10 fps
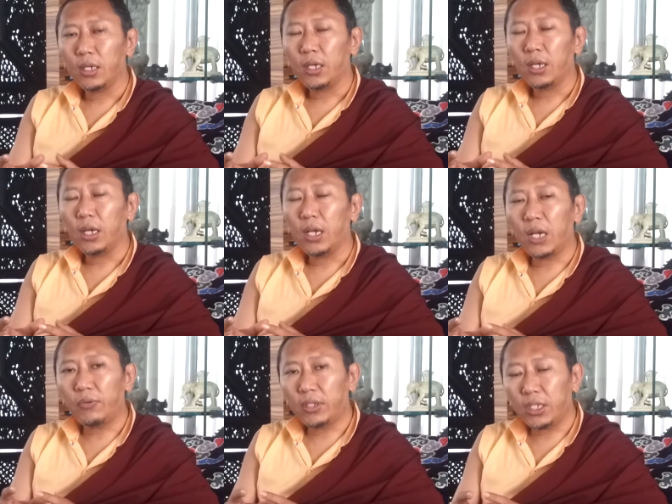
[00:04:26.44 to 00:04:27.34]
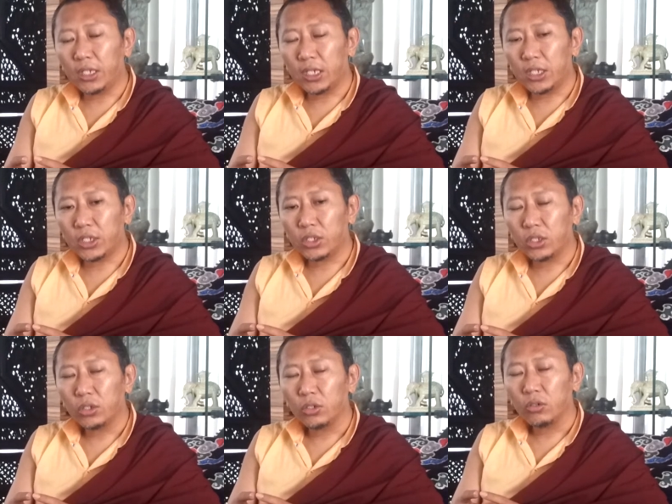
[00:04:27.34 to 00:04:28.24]
Everything is
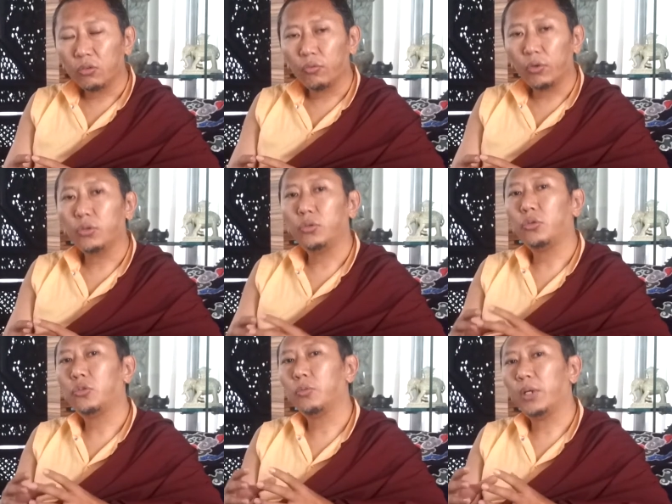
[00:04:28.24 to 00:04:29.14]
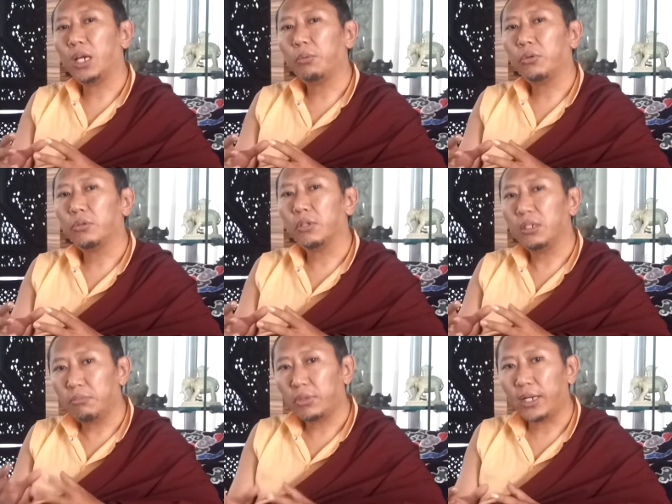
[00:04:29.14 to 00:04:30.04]
for you to be able to embrace